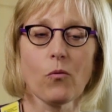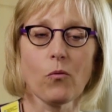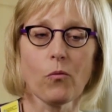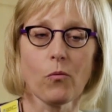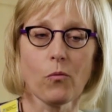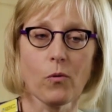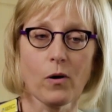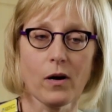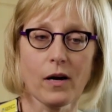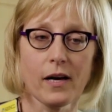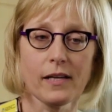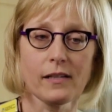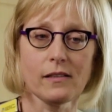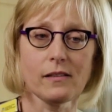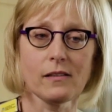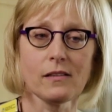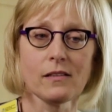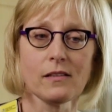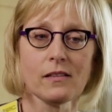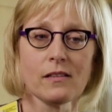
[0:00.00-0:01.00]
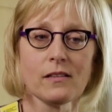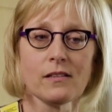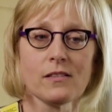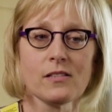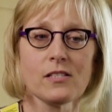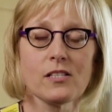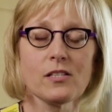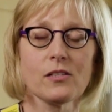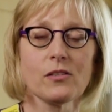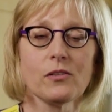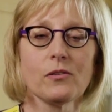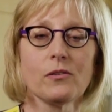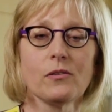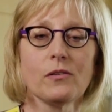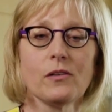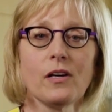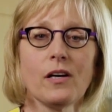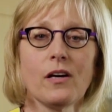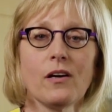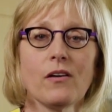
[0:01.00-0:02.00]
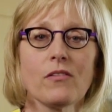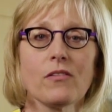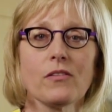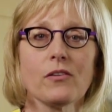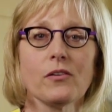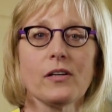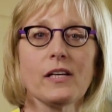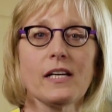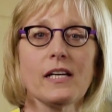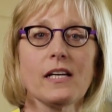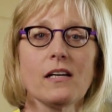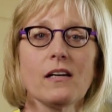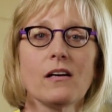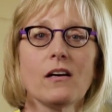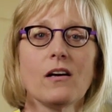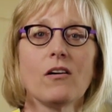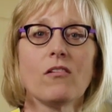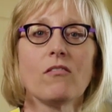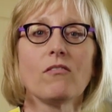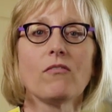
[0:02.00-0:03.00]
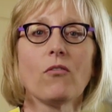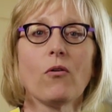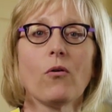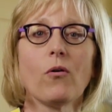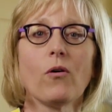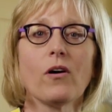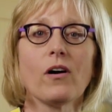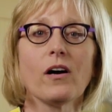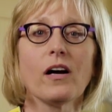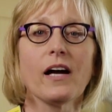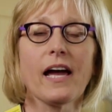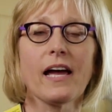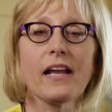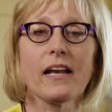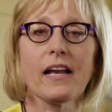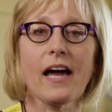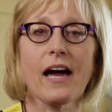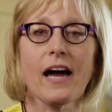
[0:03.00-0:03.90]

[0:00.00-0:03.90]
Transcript: 1, 2, 3, 4, and